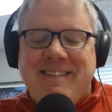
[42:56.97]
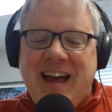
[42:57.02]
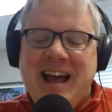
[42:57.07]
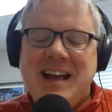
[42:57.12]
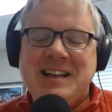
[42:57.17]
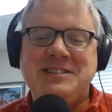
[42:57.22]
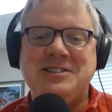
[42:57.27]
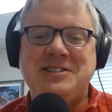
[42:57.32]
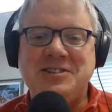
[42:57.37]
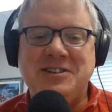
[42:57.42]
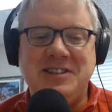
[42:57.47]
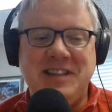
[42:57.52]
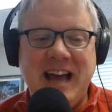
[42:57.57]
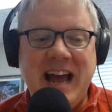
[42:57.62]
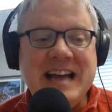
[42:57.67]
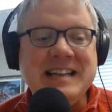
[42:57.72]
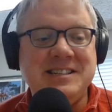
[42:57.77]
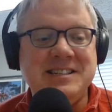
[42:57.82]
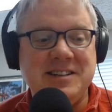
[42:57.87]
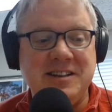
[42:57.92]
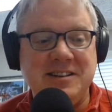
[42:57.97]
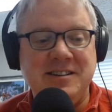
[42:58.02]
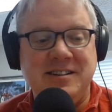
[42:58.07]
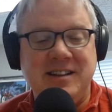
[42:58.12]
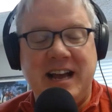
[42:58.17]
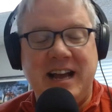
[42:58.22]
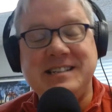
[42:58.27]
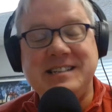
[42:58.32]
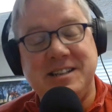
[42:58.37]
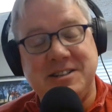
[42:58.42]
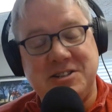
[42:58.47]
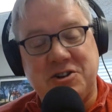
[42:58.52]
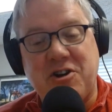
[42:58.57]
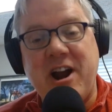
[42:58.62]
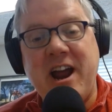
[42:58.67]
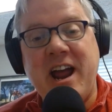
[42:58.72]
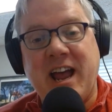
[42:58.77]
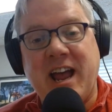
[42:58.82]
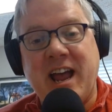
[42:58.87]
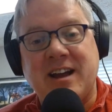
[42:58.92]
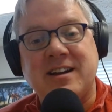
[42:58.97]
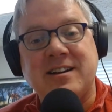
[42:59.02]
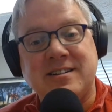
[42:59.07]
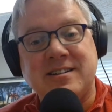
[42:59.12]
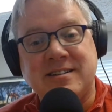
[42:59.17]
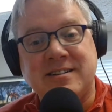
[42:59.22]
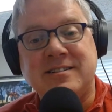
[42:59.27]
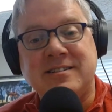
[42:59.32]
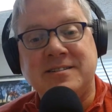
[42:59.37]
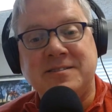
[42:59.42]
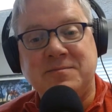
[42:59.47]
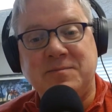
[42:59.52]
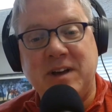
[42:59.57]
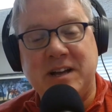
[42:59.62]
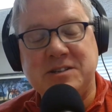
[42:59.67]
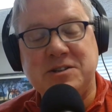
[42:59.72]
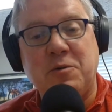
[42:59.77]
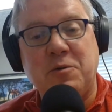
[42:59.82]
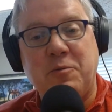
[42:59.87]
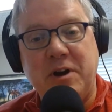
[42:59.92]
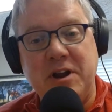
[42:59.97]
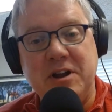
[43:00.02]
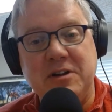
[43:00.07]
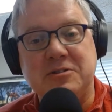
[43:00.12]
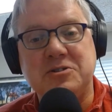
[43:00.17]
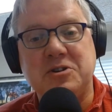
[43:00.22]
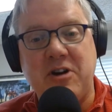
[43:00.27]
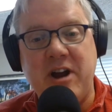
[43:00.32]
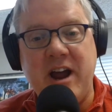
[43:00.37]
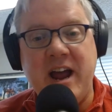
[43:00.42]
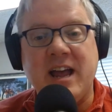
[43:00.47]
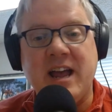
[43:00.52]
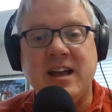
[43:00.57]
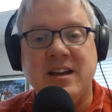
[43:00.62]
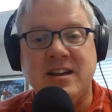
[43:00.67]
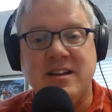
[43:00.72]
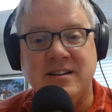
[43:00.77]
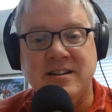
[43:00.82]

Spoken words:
that's a trick. That's a real trick.